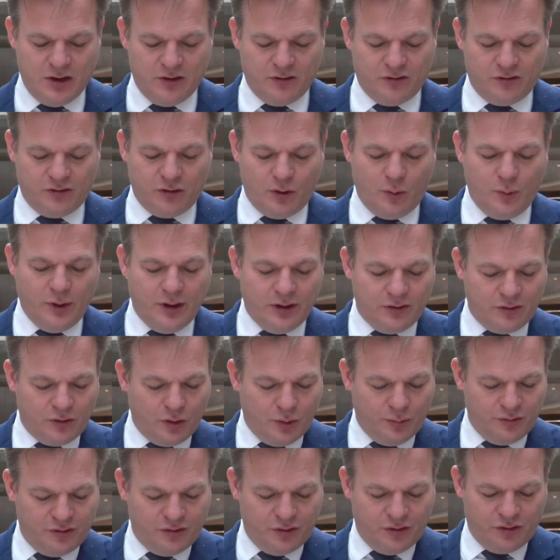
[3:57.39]
So when it
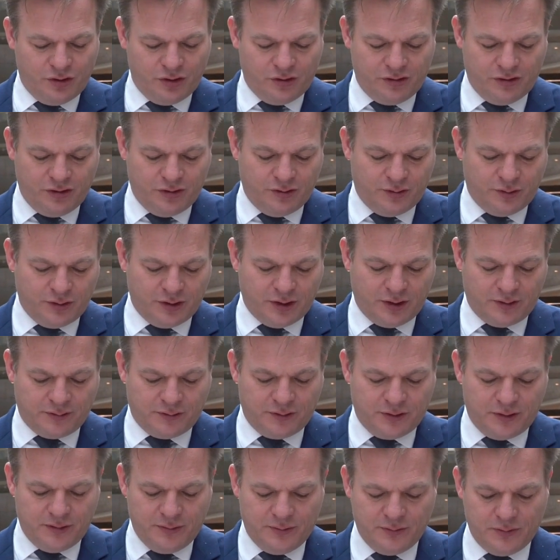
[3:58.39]
comes to justice for
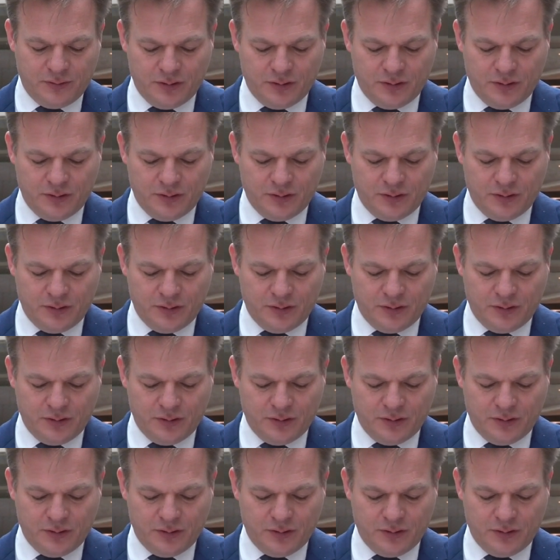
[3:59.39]
Daphne,